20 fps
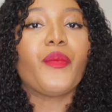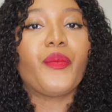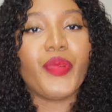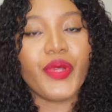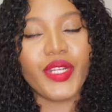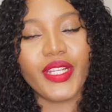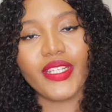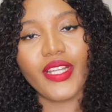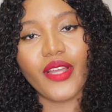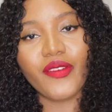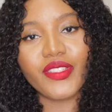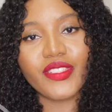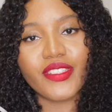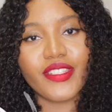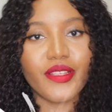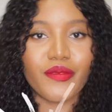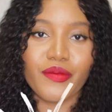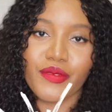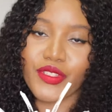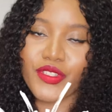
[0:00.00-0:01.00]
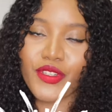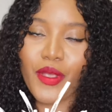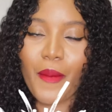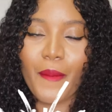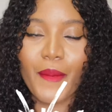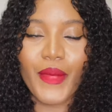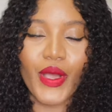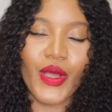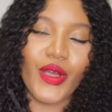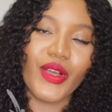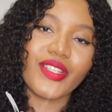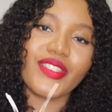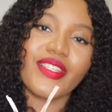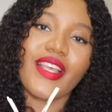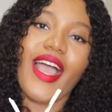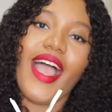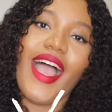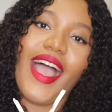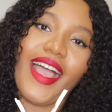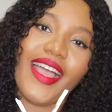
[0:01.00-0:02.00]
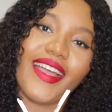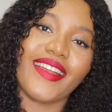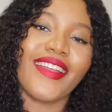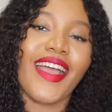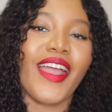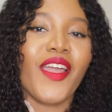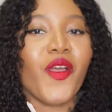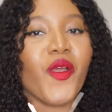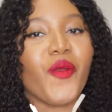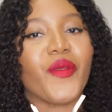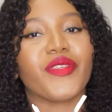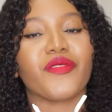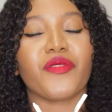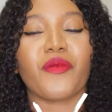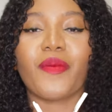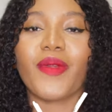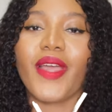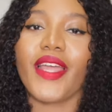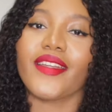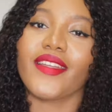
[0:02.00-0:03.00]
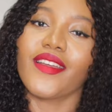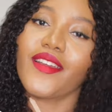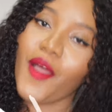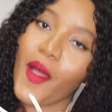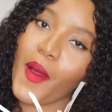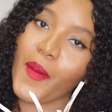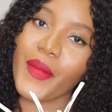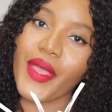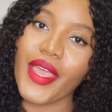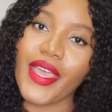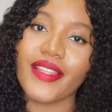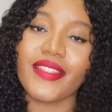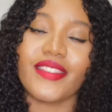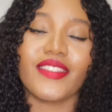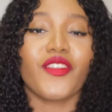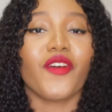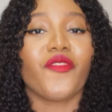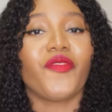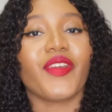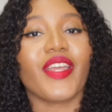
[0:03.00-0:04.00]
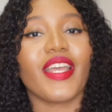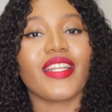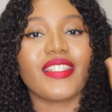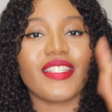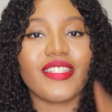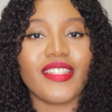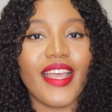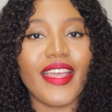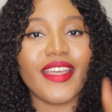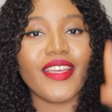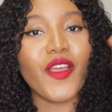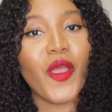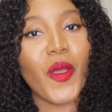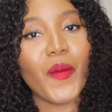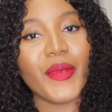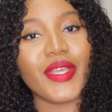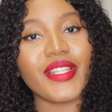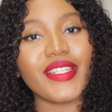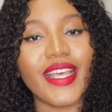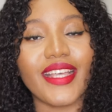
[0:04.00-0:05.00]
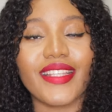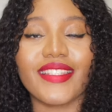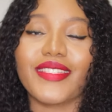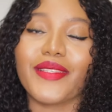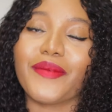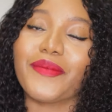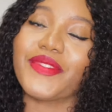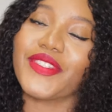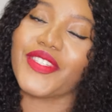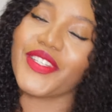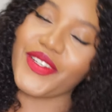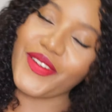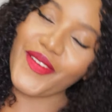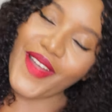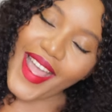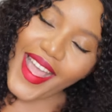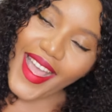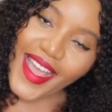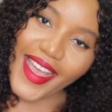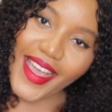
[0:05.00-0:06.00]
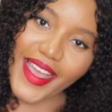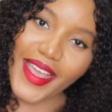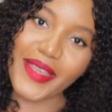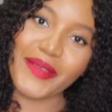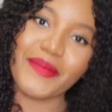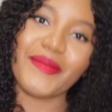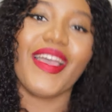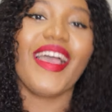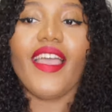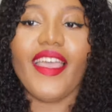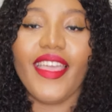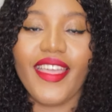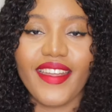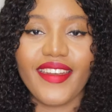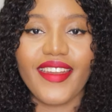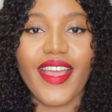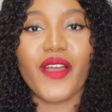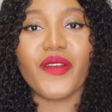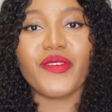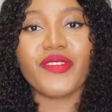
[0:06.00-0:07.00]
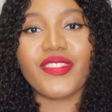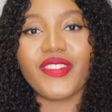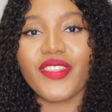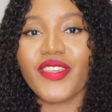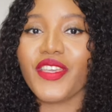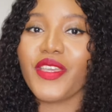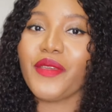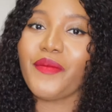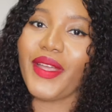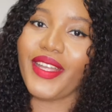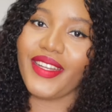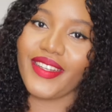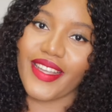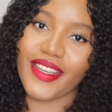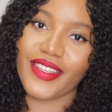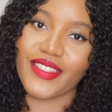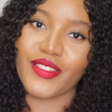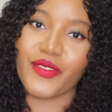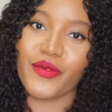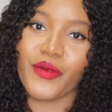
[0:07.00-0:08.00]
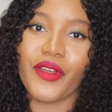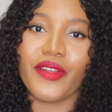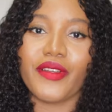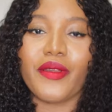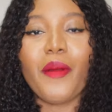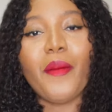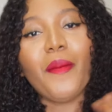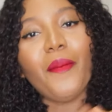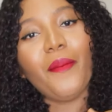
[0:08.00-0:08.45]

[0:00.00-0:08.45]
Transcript: Put it down in the description box and I always reply the comments. Don't forget to like, comment, and subscribe. And I will see you in my next one.